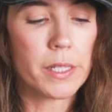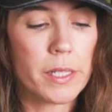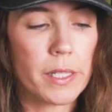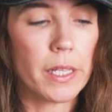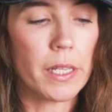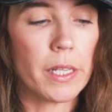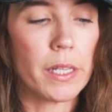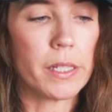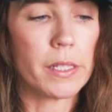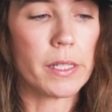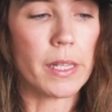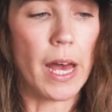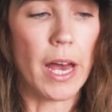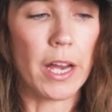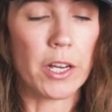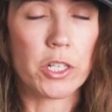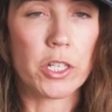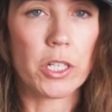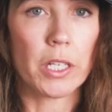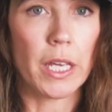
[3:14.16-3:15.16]
is
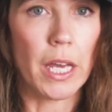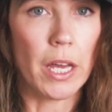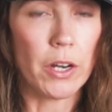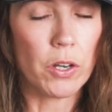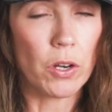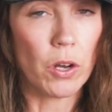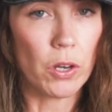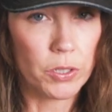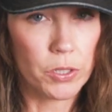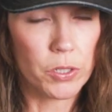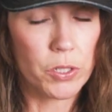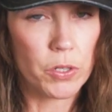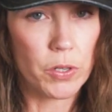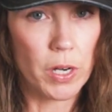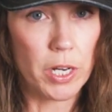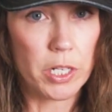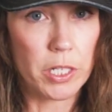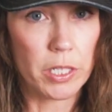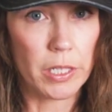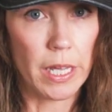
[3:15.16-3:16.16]
actually a
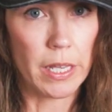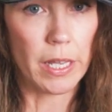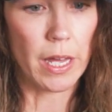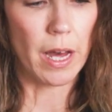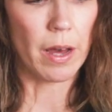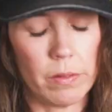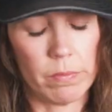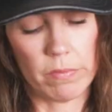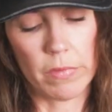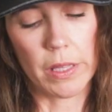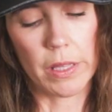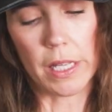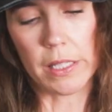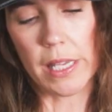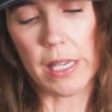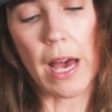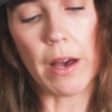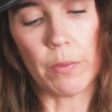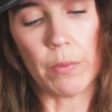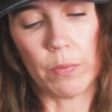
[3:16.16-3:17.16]
non-stretch leather. That's
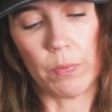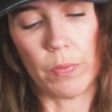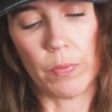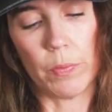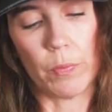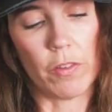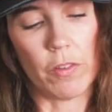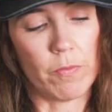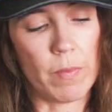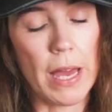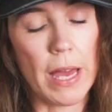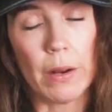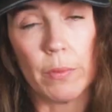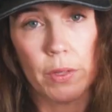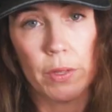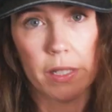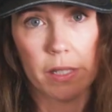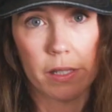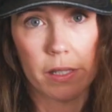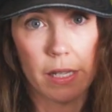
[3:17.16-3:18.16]
how we've made it with